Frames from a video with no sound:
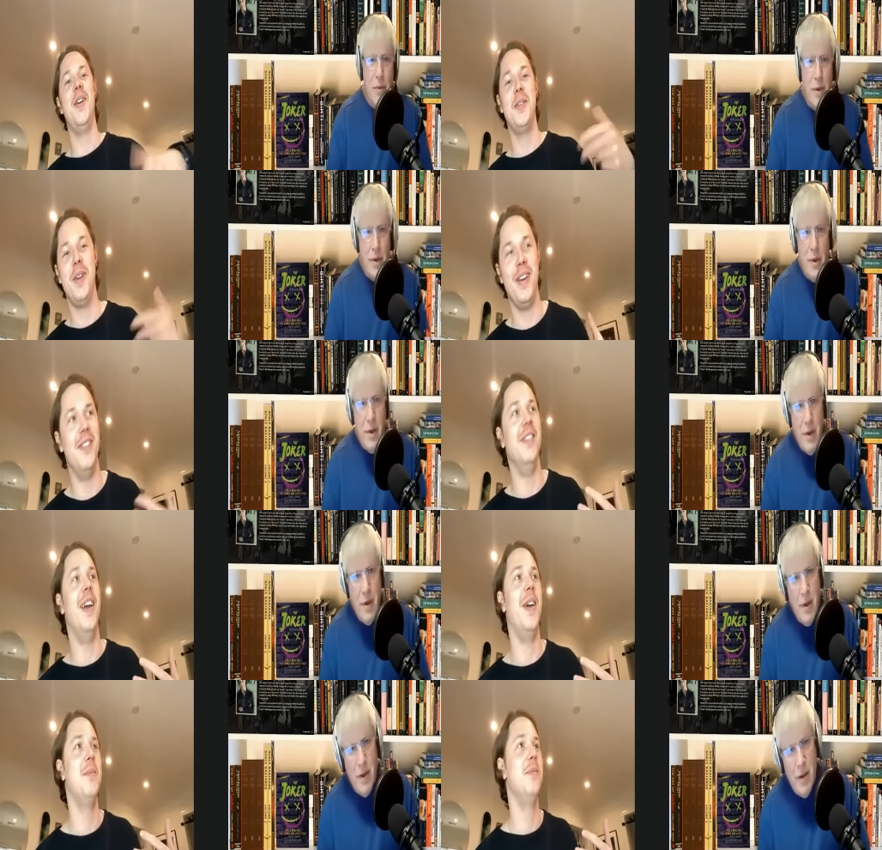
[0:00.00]
Speaker 1: under my
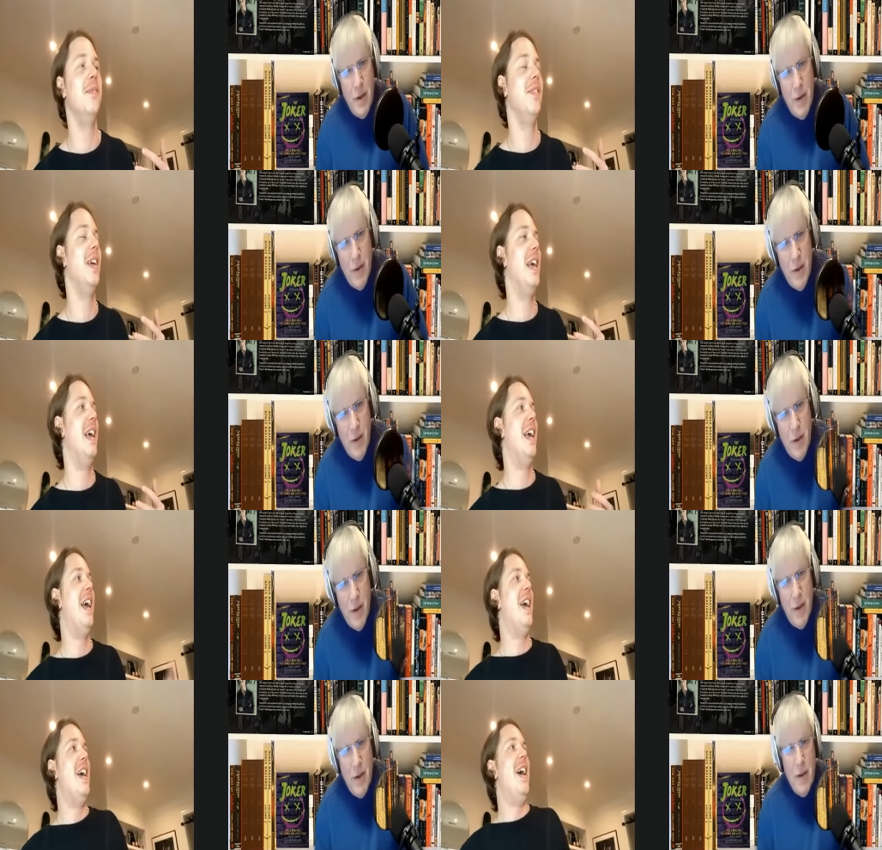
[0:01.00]
own name
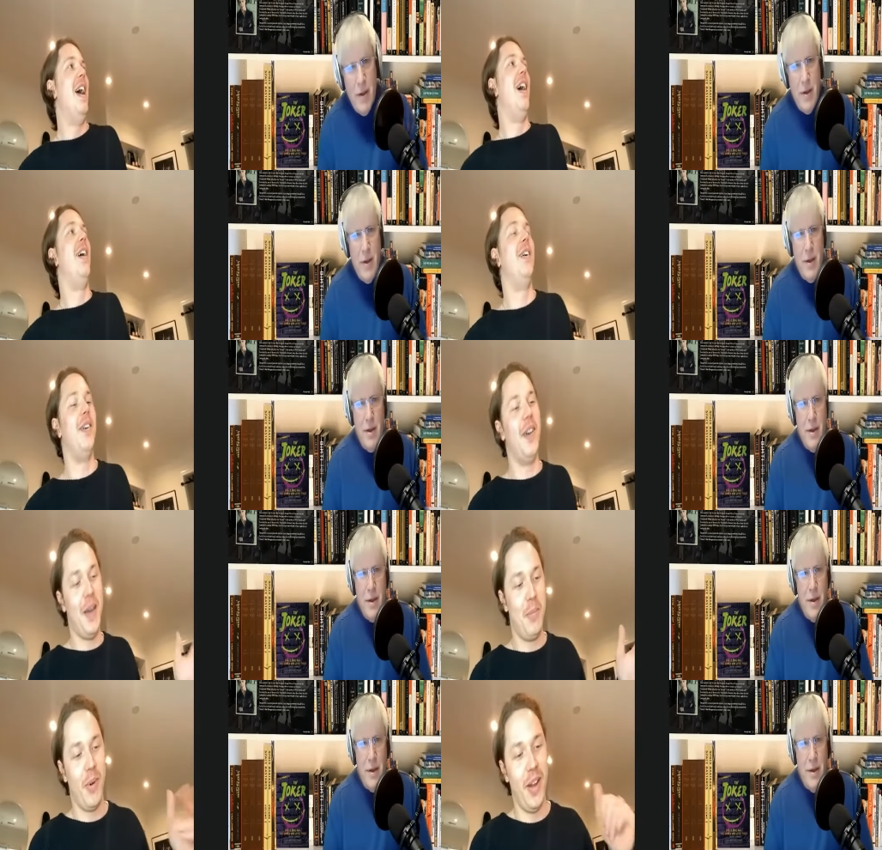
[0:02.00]
on
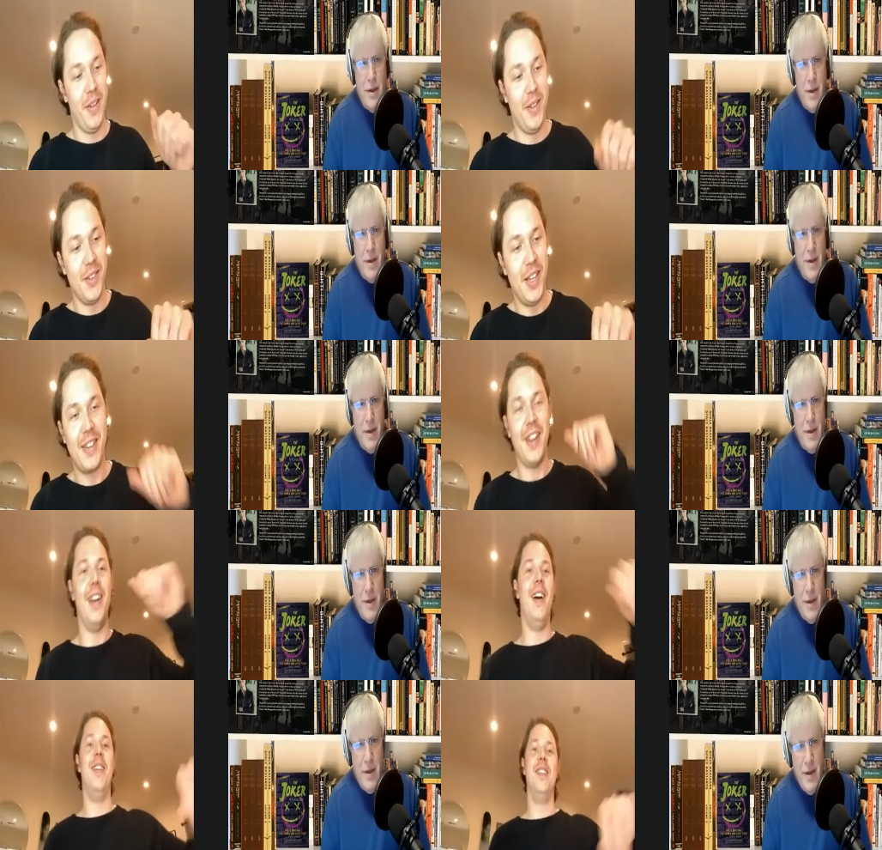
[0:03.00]
uh, April eighth, so check
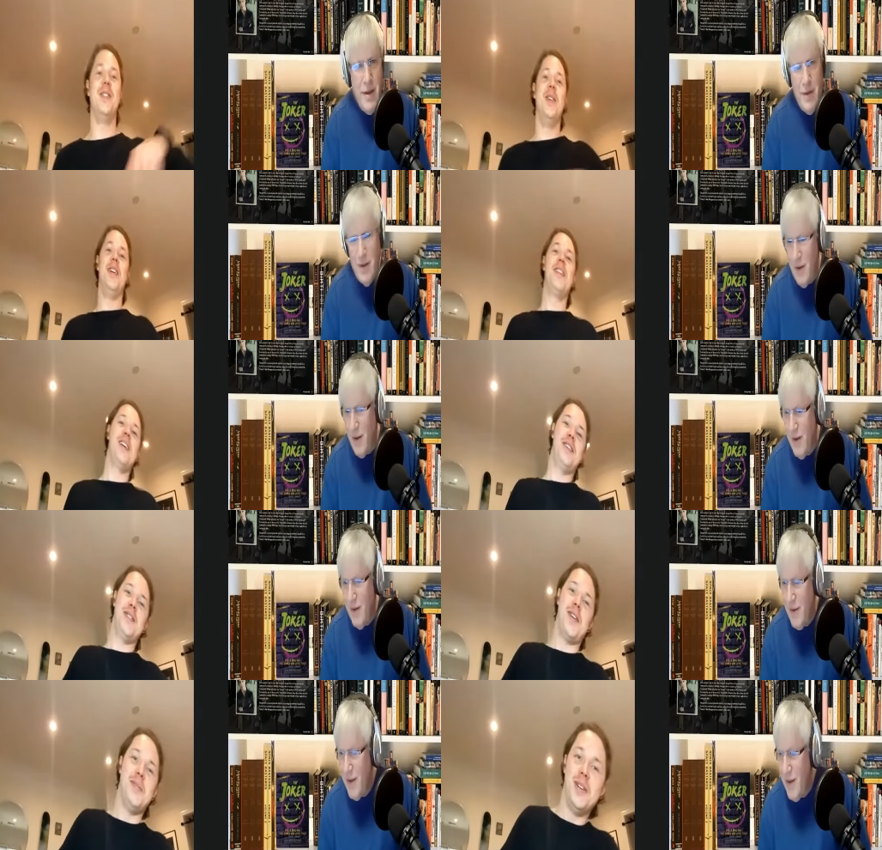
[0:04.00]
that out as well.
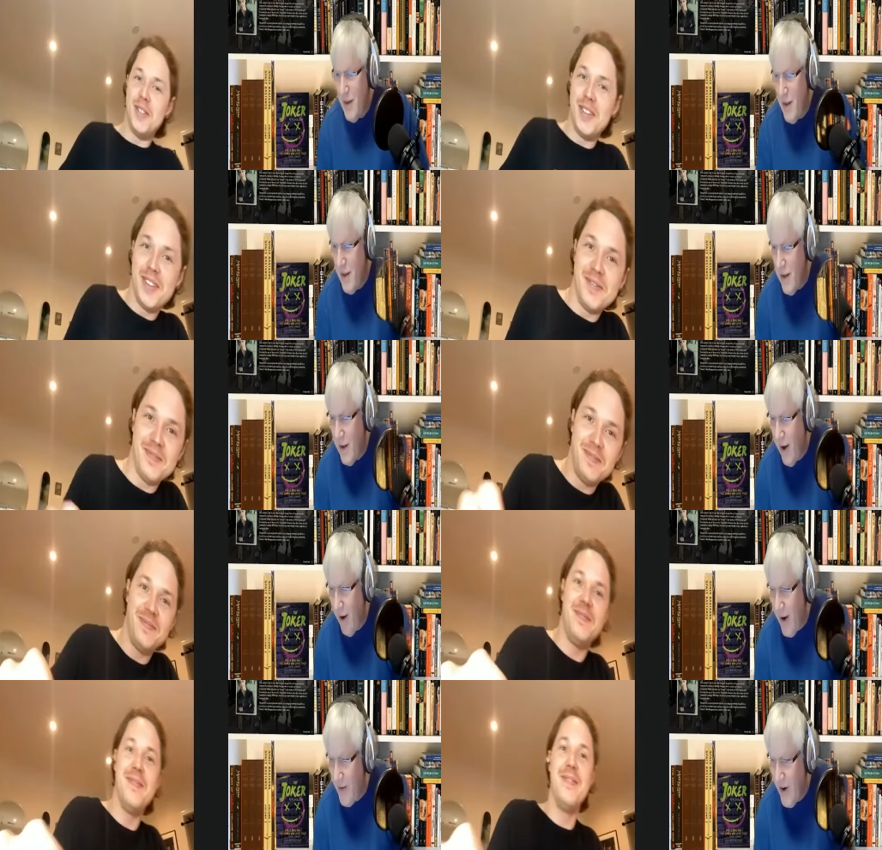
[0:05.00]
Thank you very much.
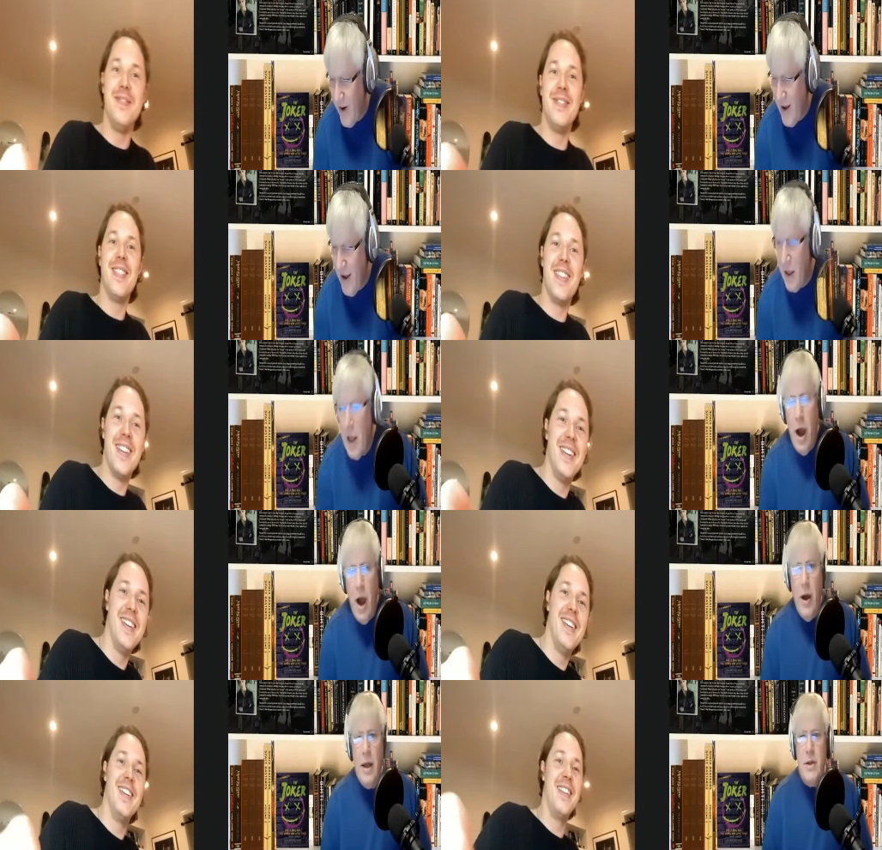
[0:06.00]
Speaker 2: All right, very good.
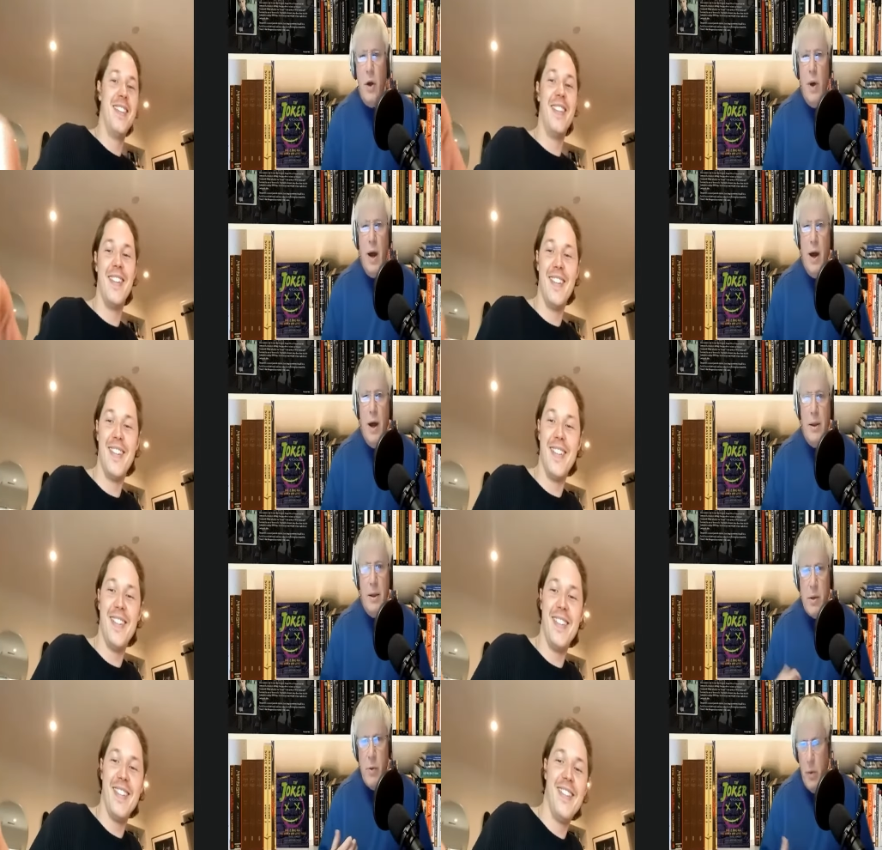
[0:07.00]
All right, so
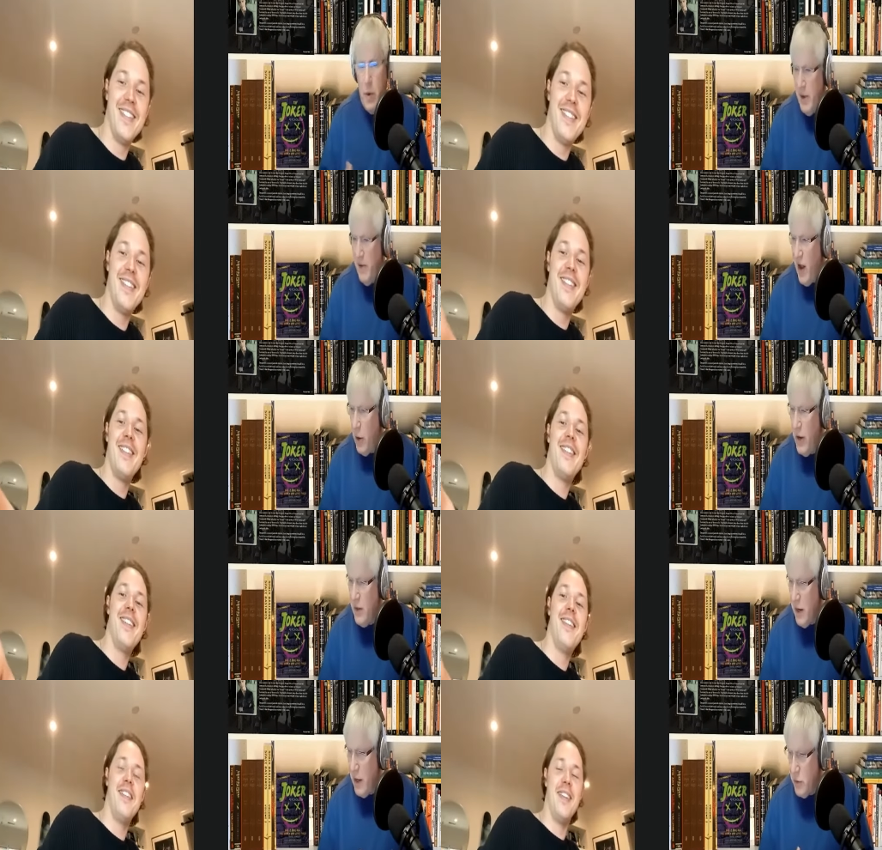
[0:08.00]
uh, us say we will be
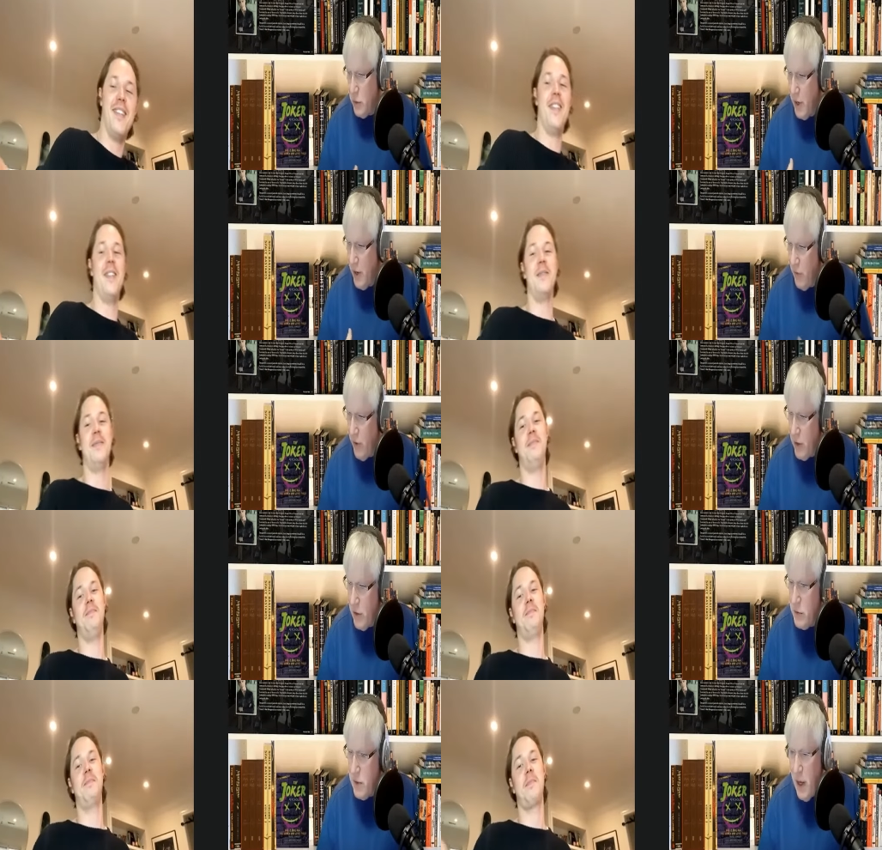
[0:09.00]
following the Lesser Dead
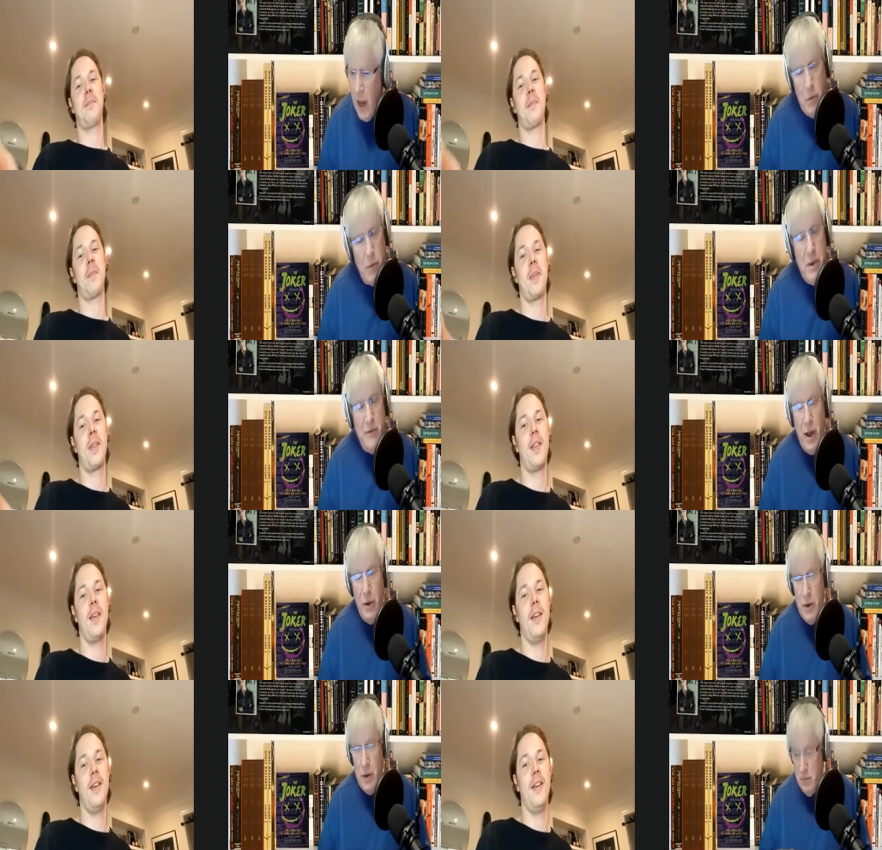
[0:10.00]
very closely, and we'll be
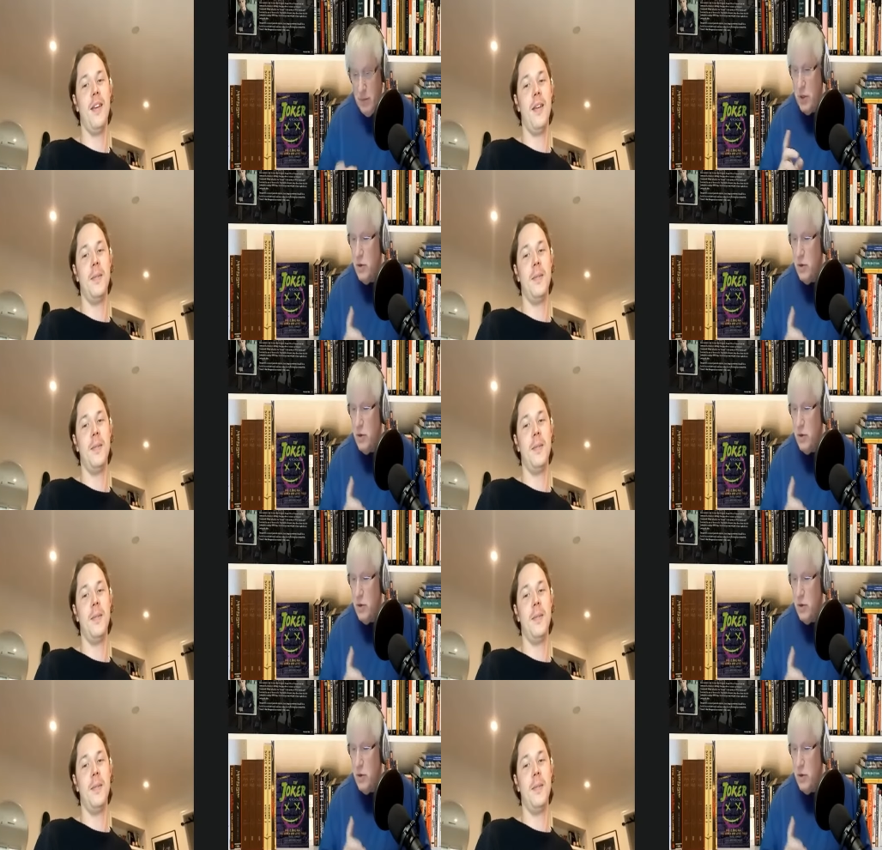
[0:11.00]
following